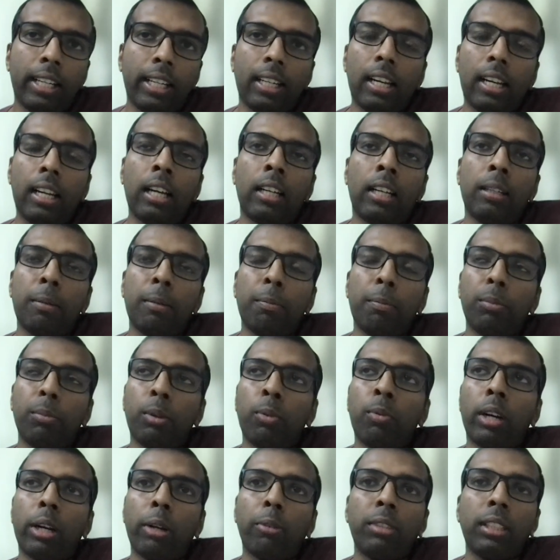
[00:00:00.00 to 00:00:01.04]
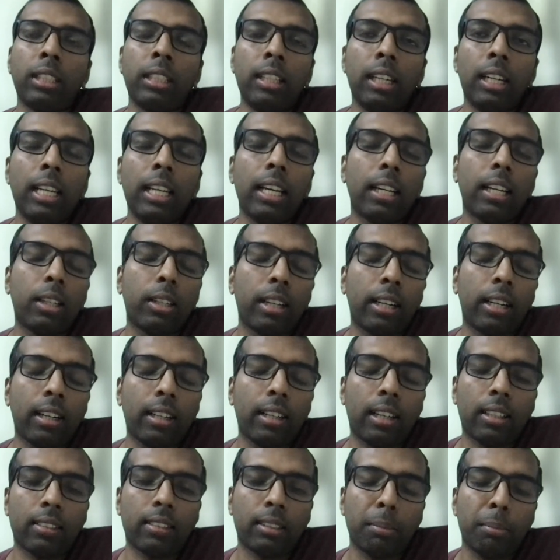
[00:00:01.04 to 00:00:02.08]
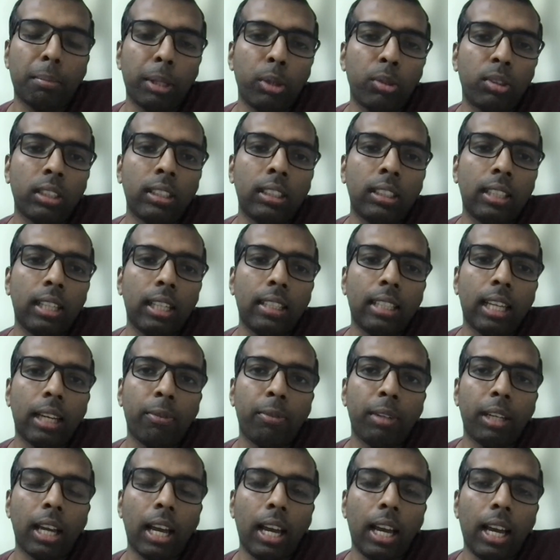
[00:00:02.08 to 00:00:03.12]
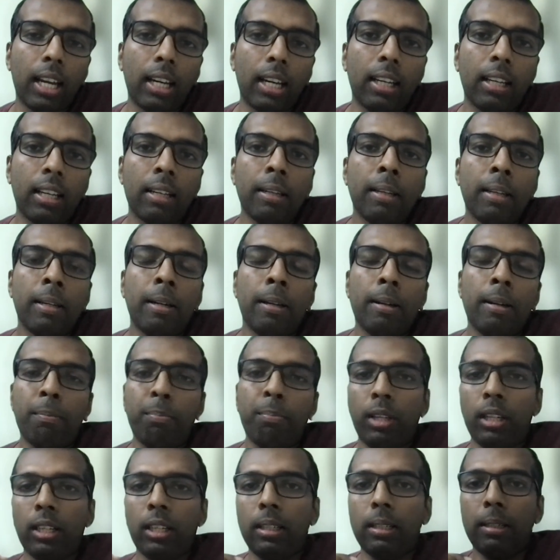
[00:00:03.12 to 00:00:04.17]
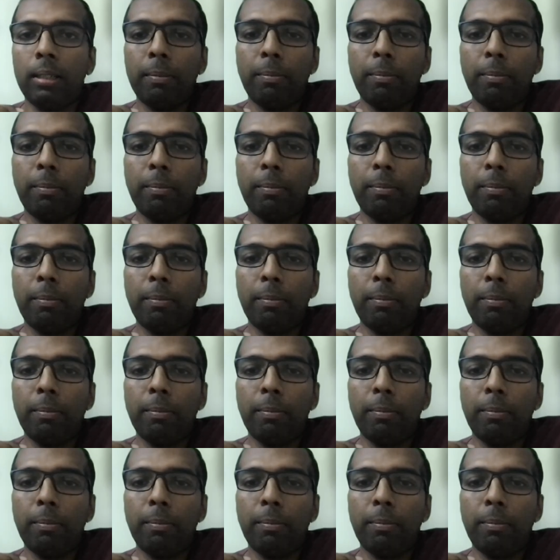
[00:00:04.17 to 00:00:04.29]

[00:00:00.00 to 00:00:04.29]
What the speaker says: One of the earlier customer user journey that um,